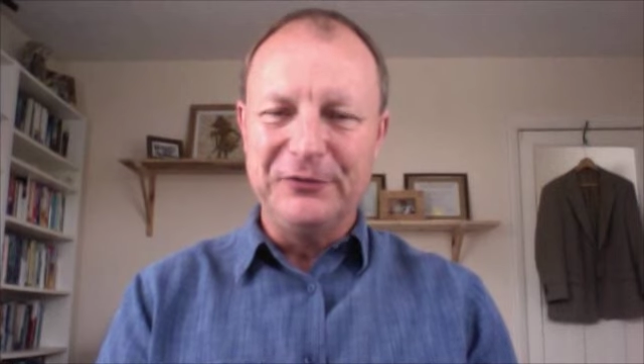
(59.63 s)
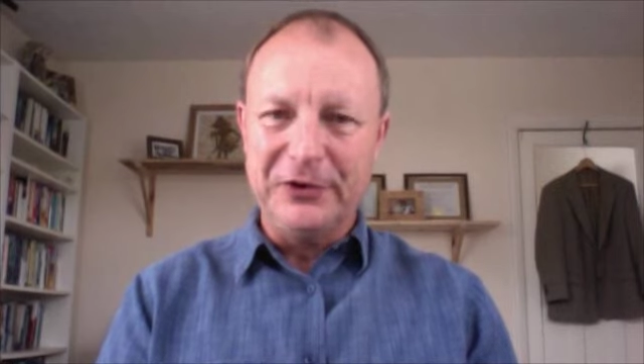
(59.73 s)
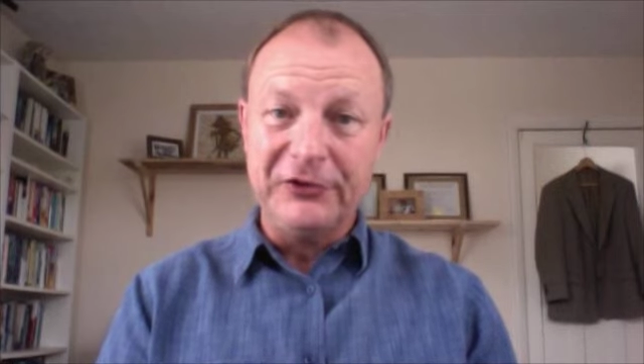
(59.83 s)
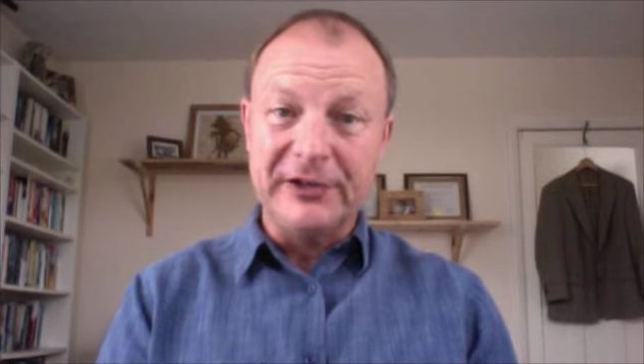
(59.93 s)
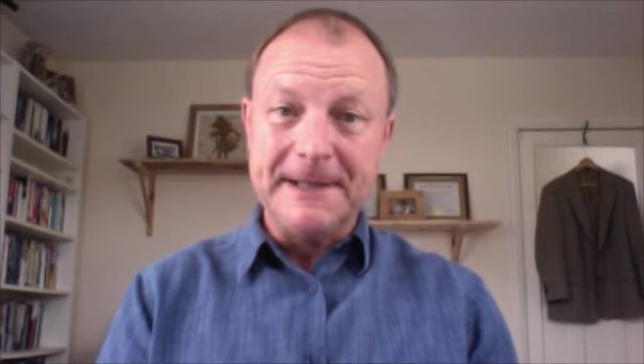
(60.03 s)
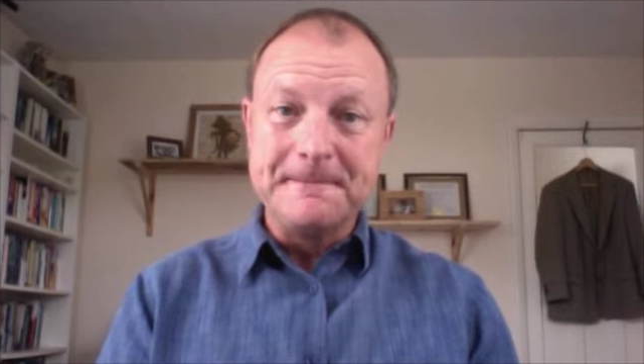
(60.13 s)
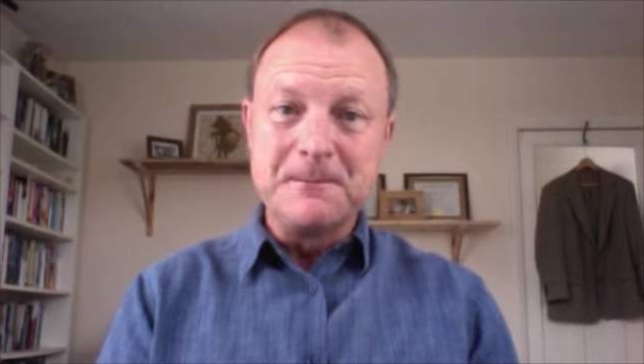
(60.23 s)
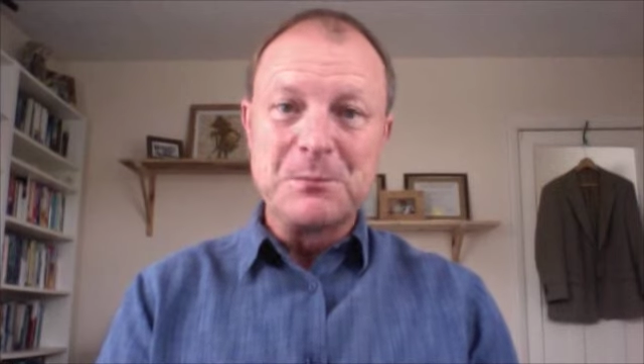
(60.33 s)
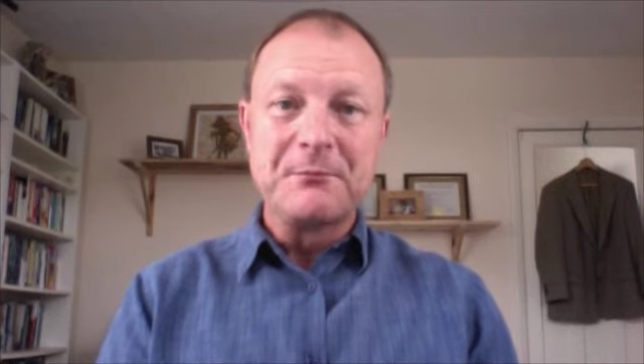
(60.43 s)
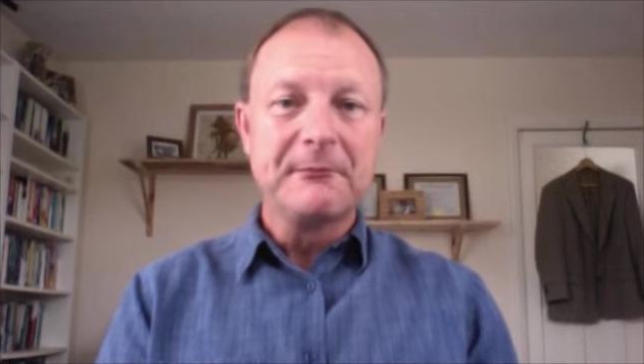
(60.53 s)
Firstly,
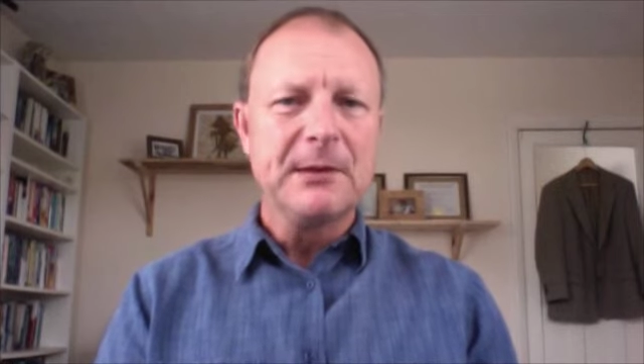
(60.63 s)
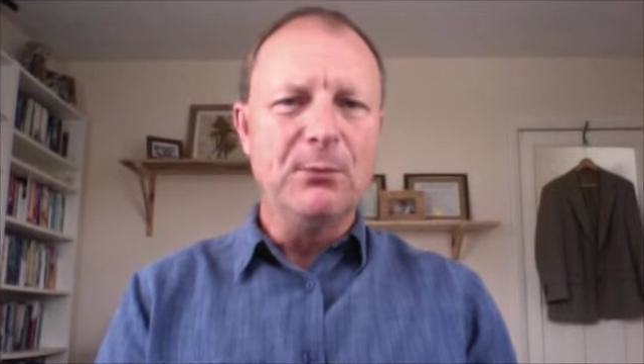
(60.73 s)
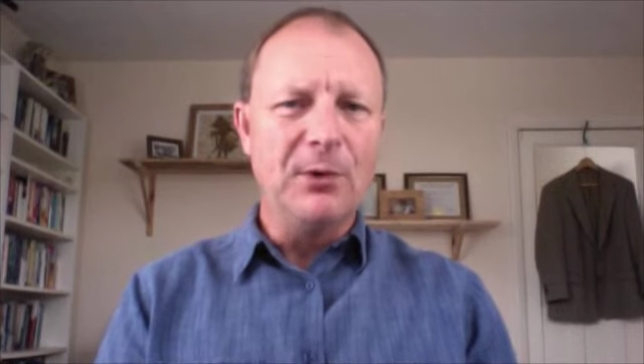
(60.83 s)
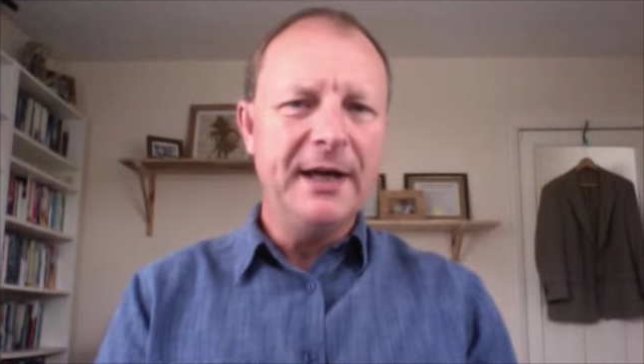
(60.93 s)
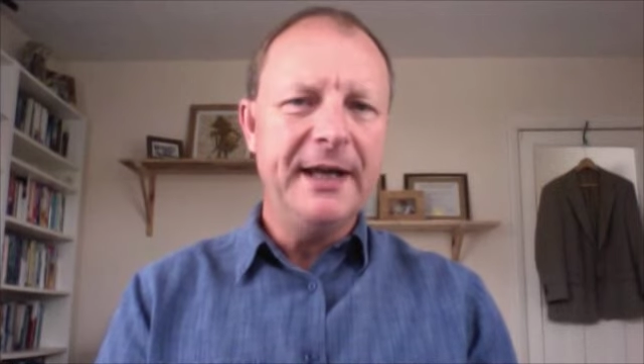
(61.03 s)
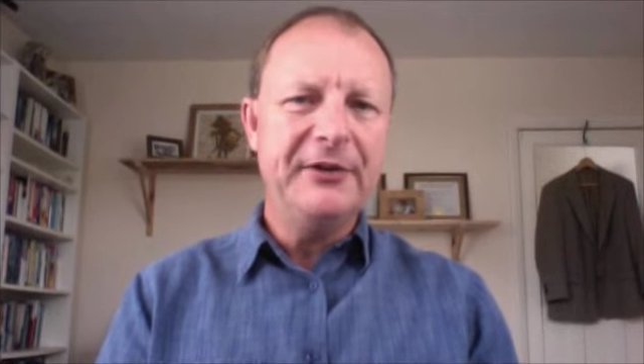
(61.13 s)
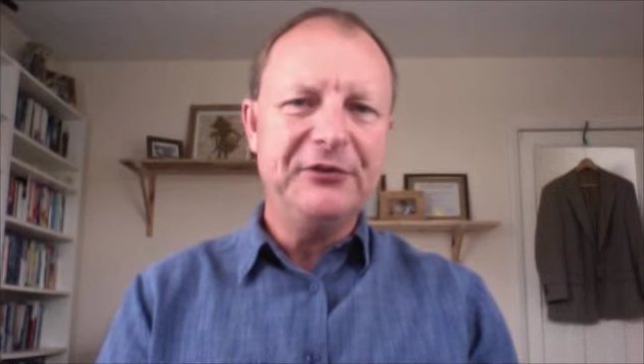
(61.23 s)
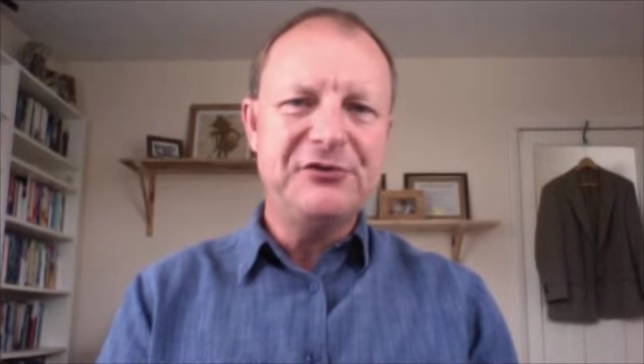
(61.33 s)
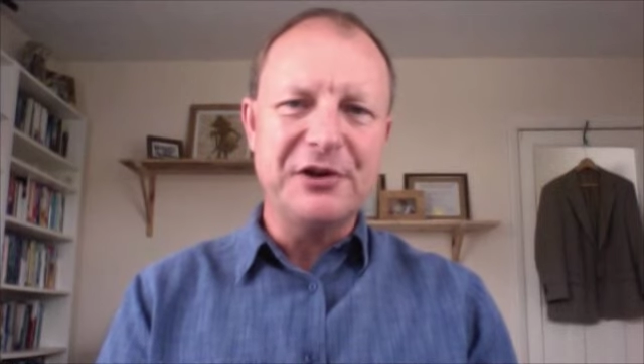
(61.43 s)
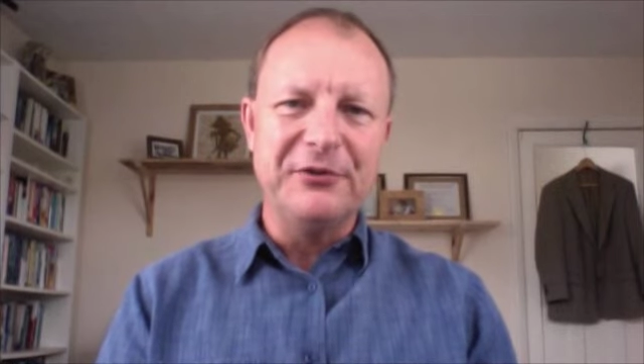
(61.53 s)
why
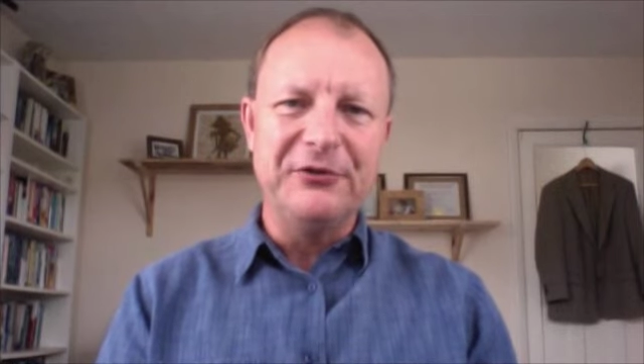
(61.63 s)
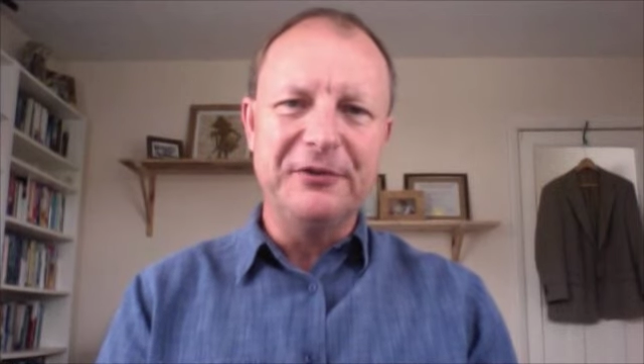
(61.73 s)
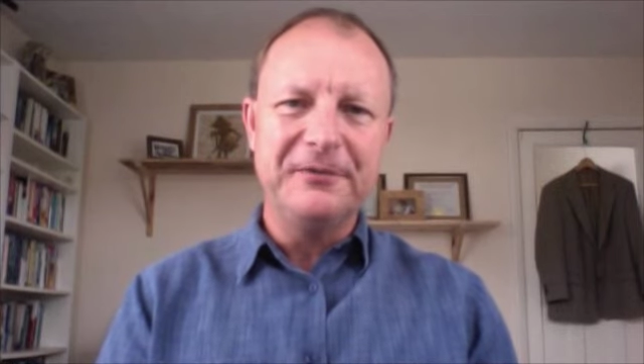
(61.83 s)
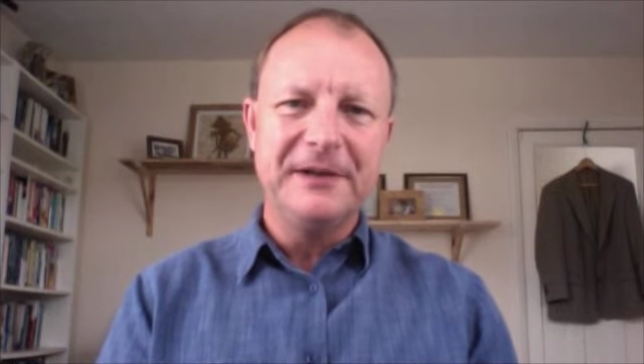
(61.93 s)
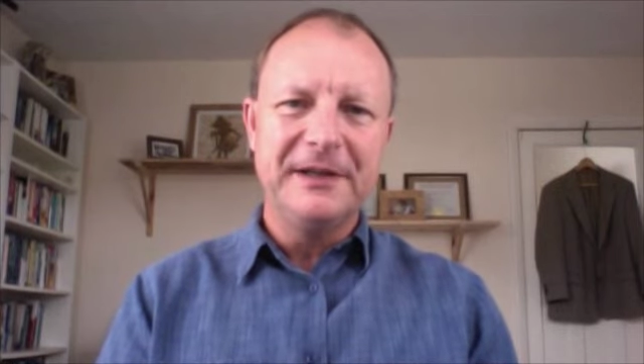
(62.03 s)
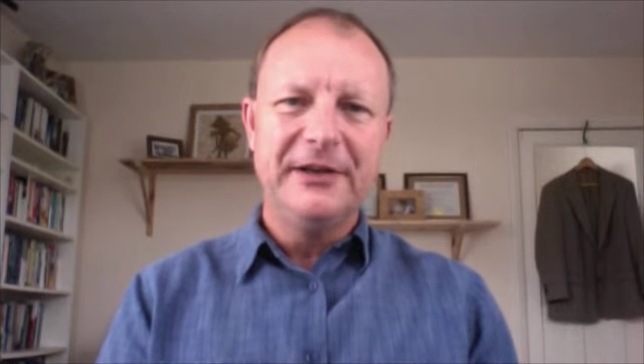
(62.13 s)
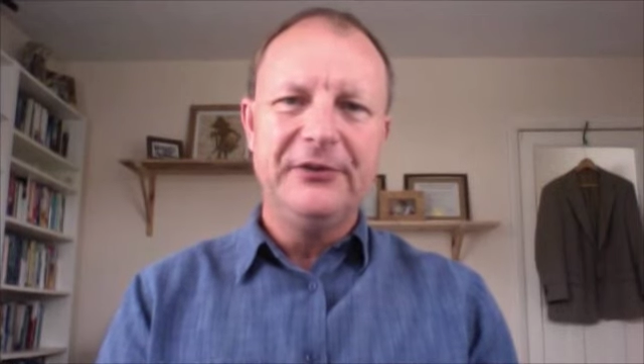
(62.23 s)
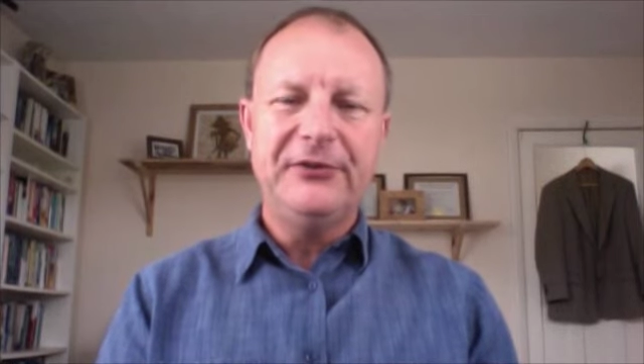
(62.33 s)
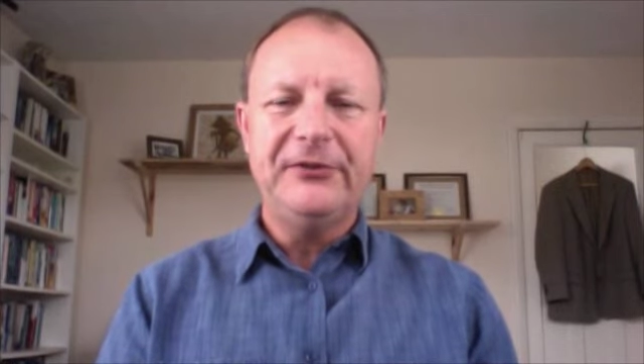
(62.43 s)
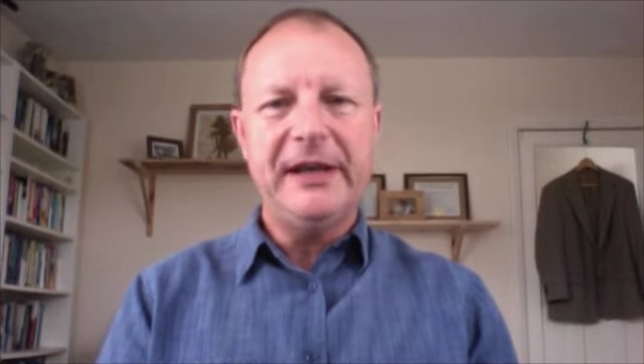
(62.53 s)
does Joseph
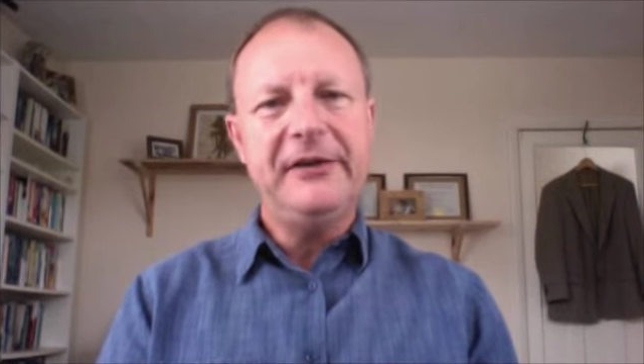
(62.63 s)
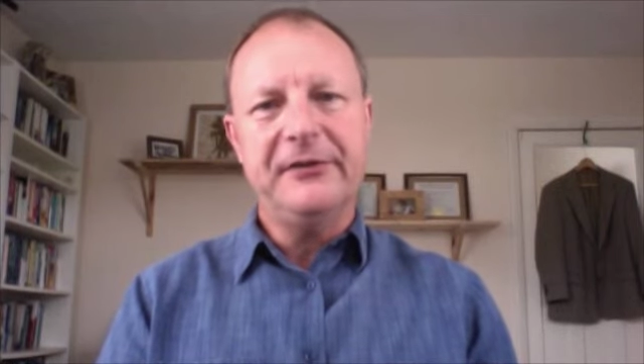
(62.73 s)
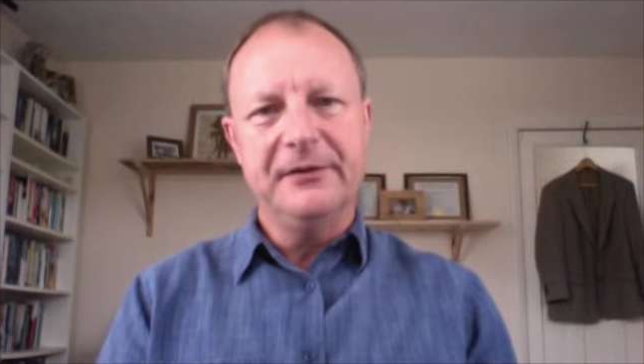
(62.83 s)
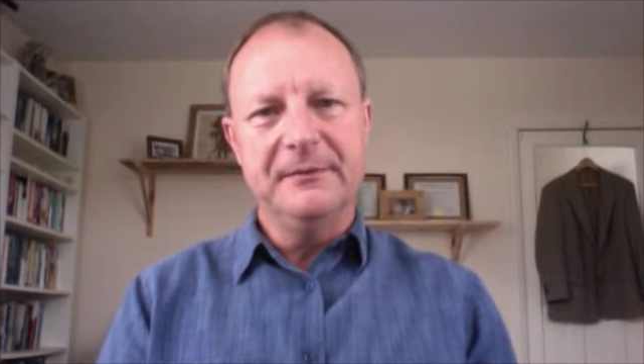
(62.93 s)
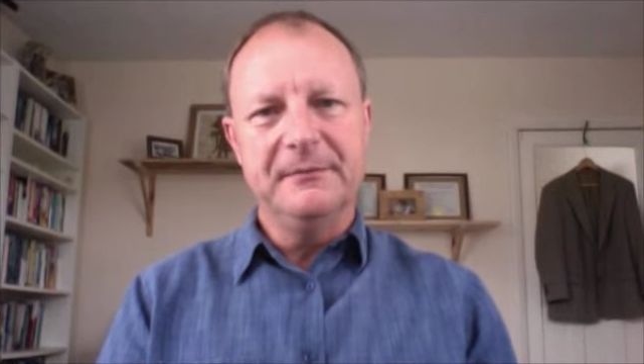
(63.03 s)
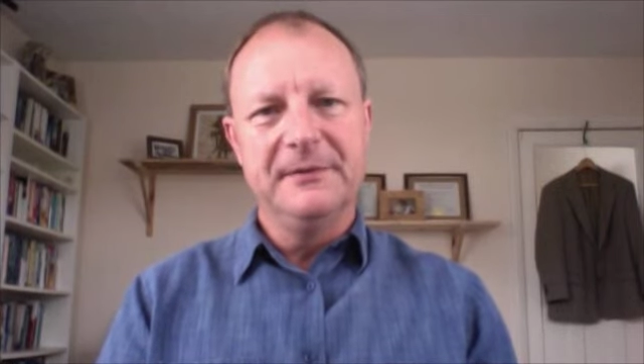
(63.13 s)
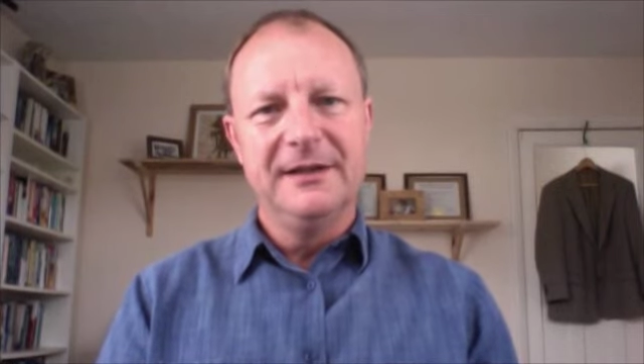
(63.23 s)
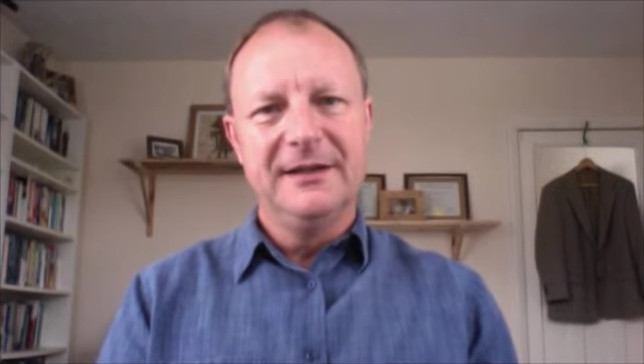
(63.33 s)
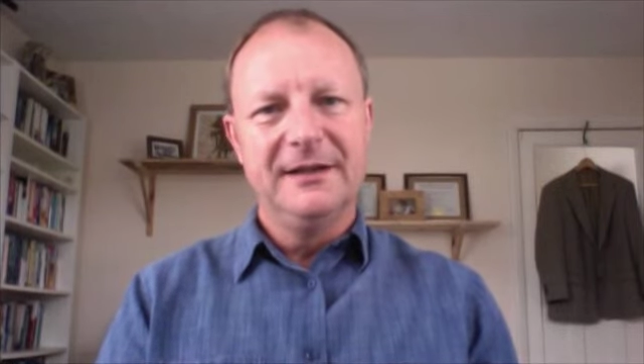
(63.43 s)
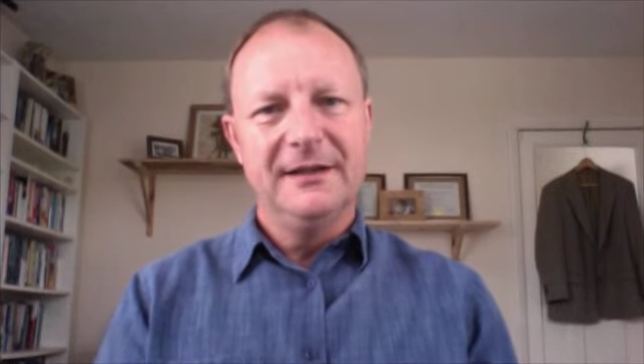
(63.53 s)
seat them
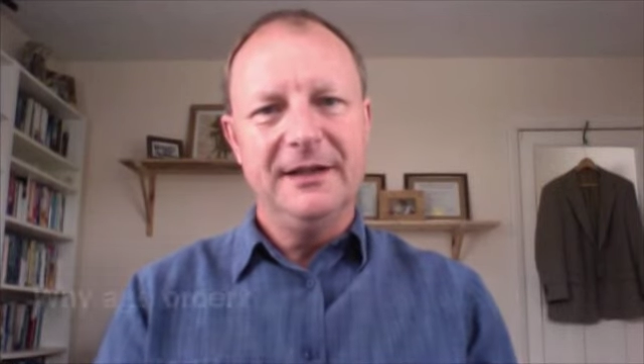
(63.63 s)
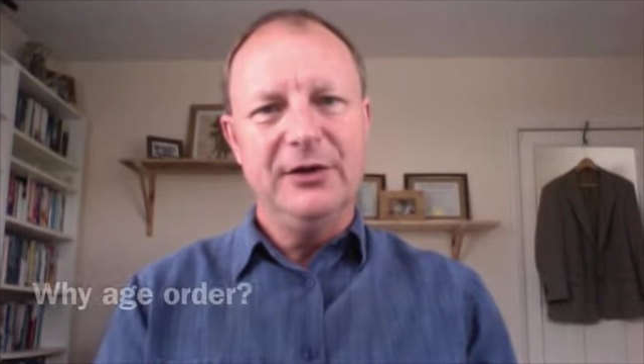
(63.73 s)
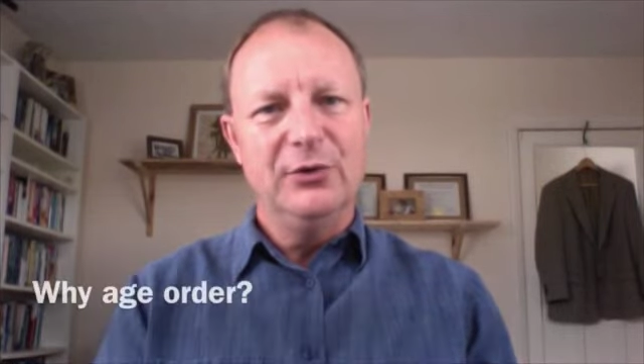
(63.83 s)
in